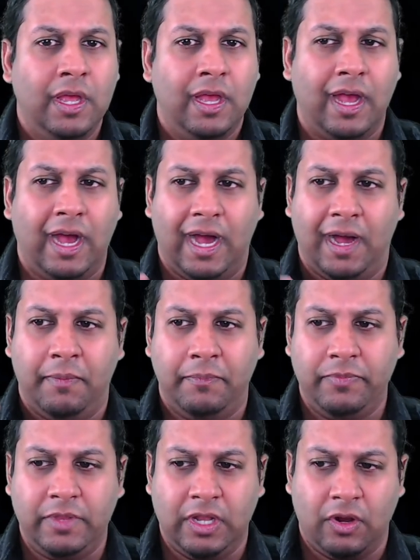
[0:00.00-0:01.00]

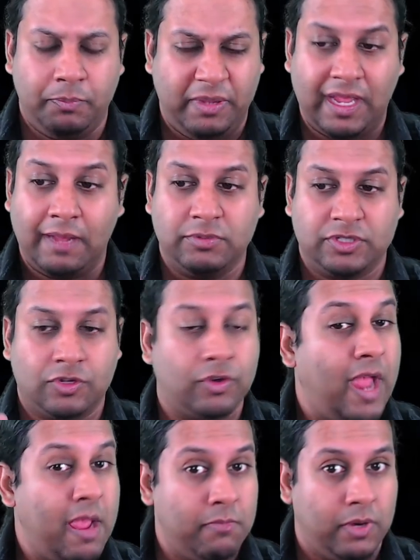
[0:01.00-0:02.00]
being able to
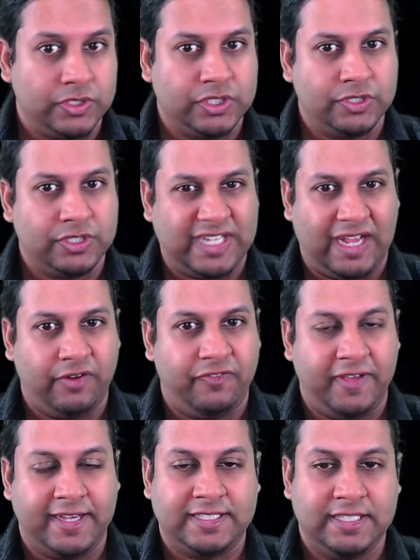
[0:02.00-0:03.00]
create monster sound
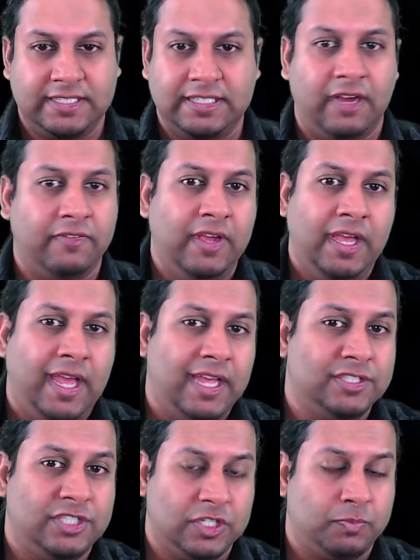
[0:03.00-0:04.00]
effects and stuff
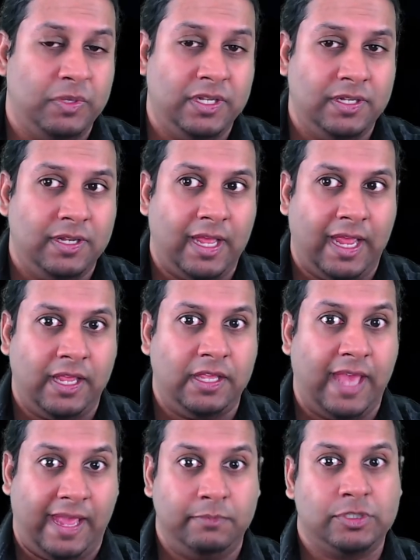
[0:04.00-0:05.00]
has just been a
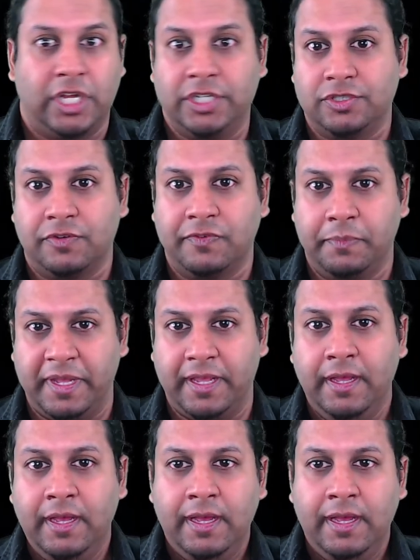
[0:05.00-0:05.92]
game changer for me.